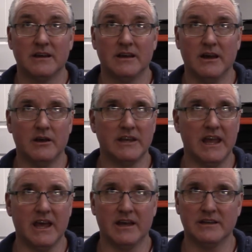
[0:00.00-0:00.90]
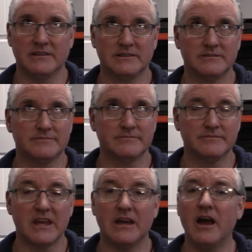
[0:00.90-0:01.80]
Oh yeah,
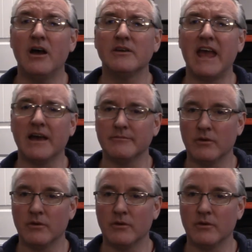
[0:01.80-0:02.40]
oh yeah.